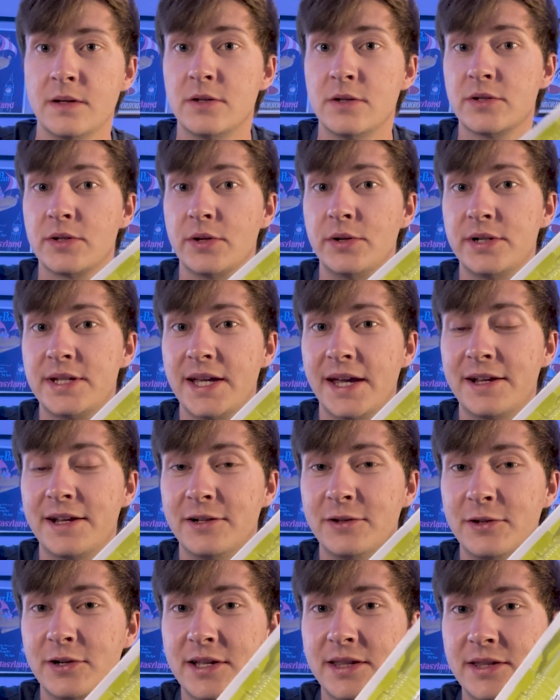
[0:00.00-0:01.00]
So you're taking a
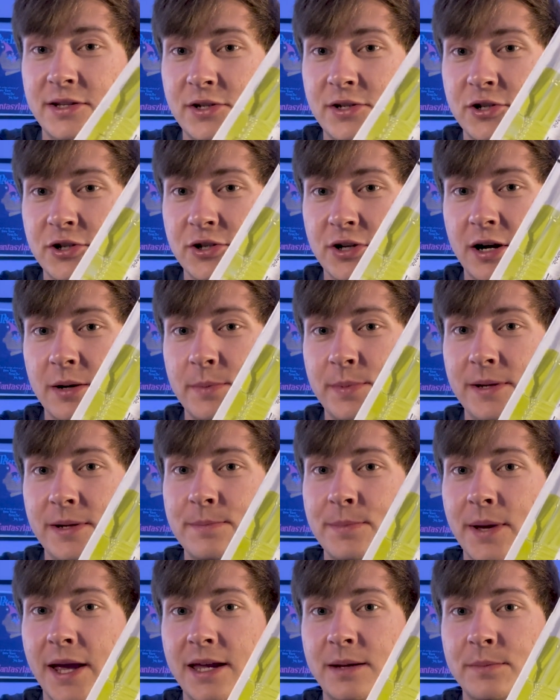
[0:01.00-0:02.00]
look at these Sharpie
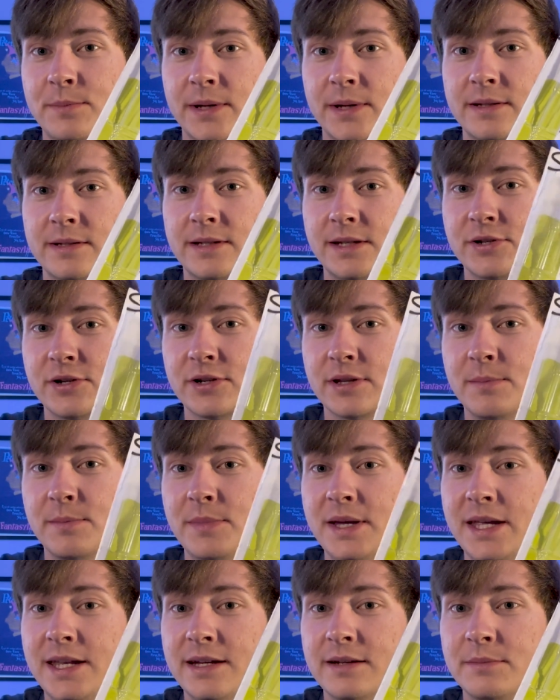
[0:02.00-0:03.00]
paint pens. These are the
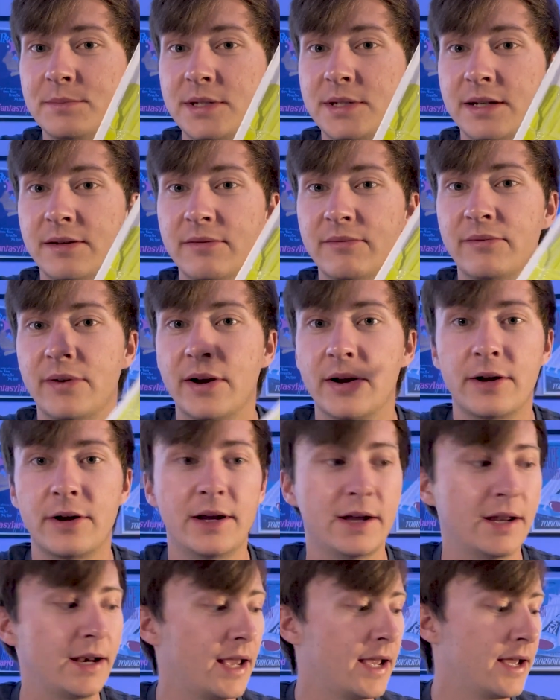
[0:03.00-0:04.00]
medium tip
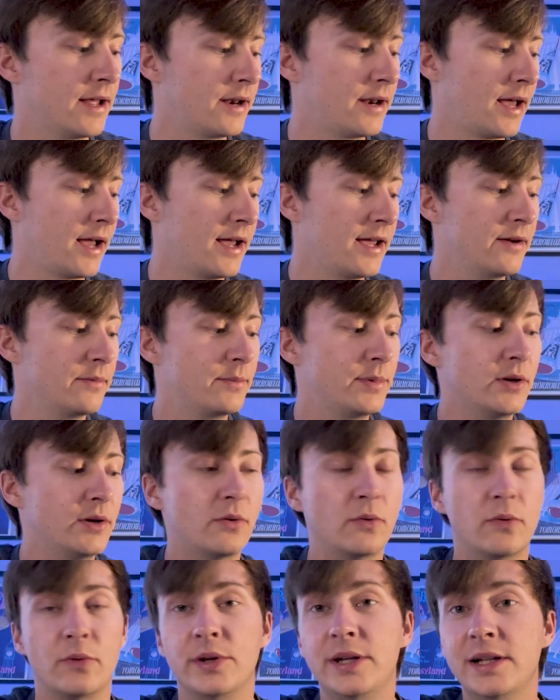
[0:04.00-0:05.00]
variant, and I have
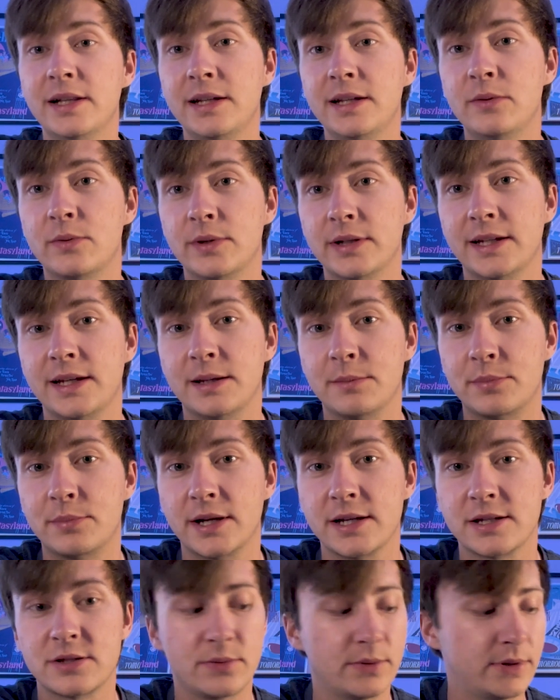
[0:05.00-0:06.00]
been really
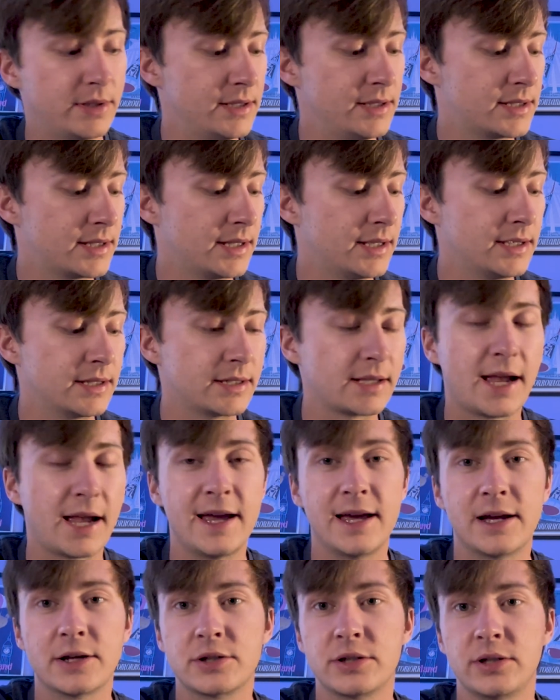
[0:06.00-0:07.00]
impressed with these things. I
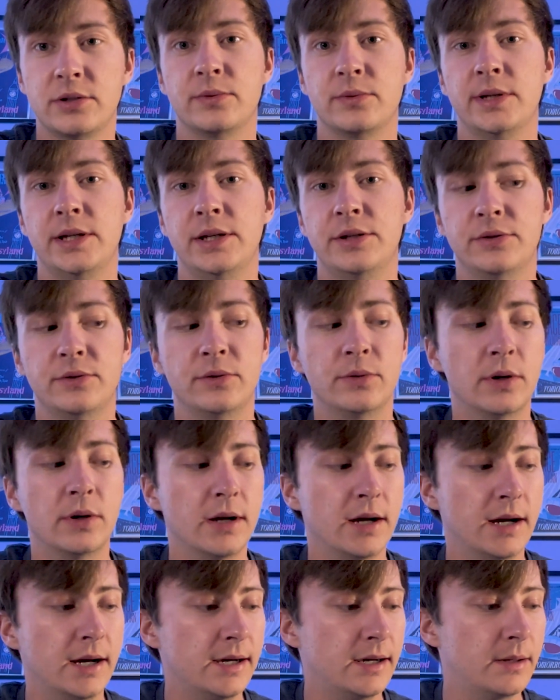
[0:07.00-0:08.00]
actually redo
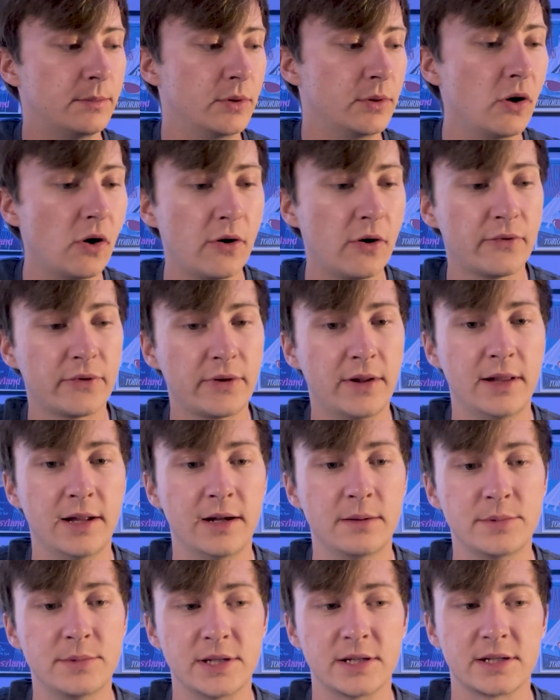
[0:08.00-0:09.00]
golf
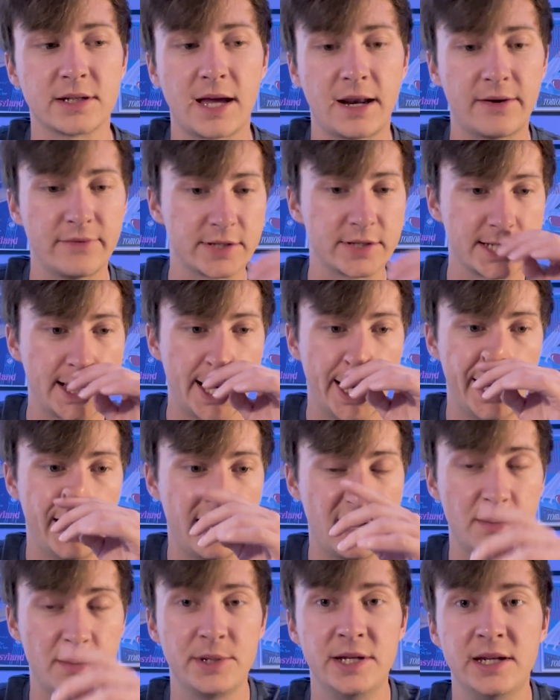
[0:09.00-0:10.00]
clubs as kind of a side
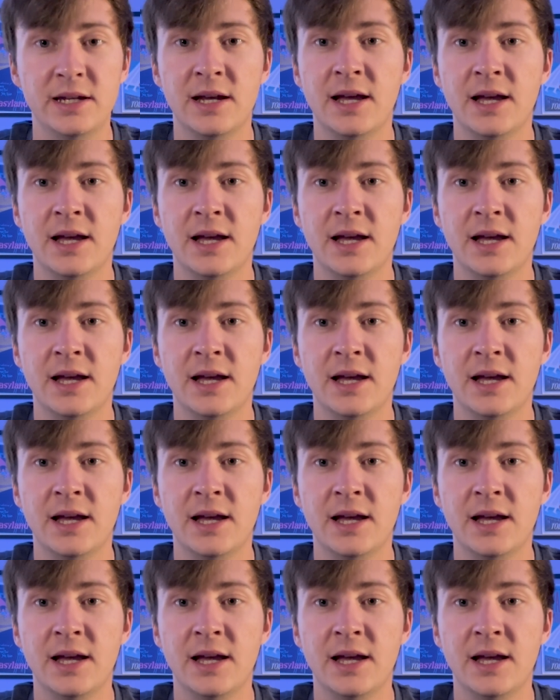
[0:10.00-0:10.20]
hobby,